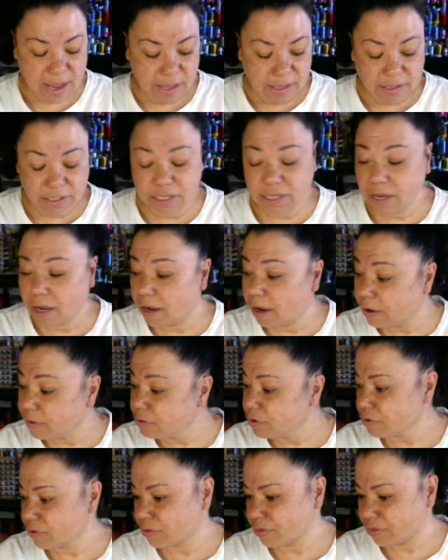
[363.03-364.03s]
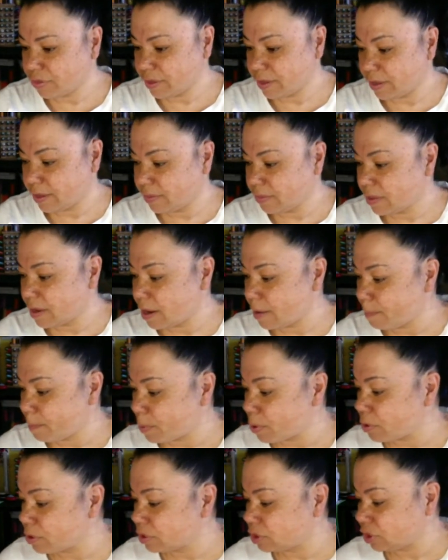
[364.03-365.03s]
The other thing that I
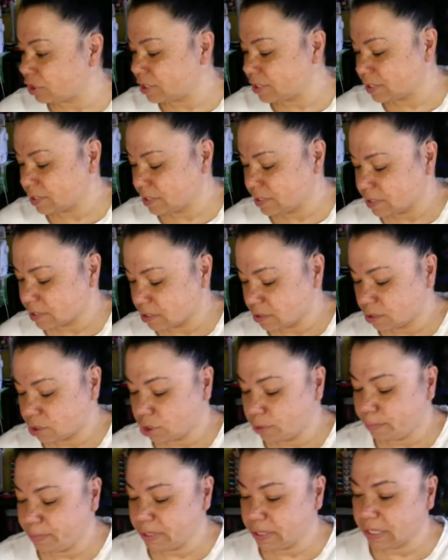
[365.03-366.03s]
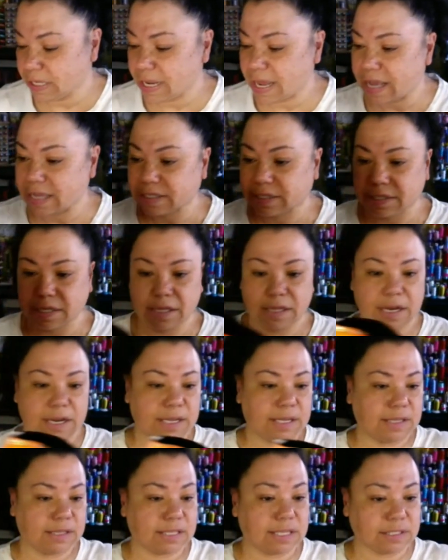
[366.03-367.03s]
purchased, this should be the last thing
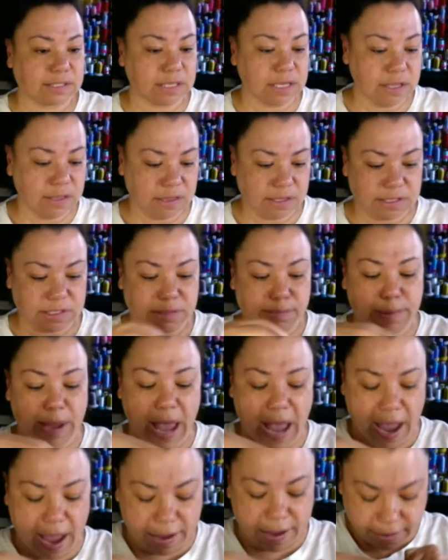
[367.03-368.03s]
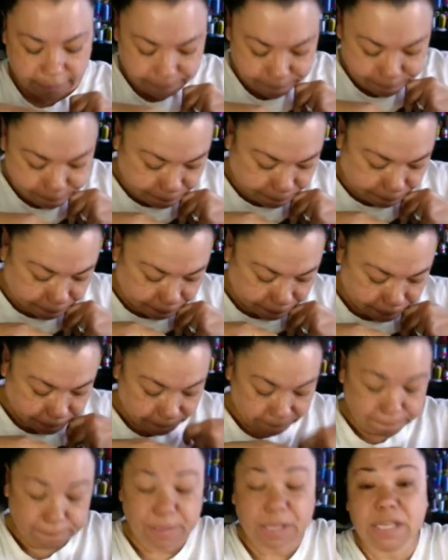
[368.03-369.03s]
that's in this bag,
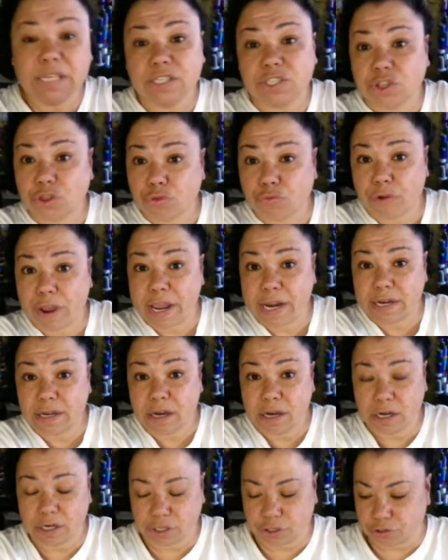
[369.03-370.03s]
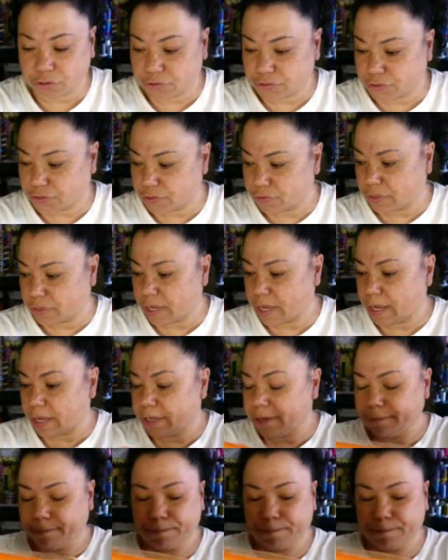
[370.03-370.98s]
is thread huggers. Okay.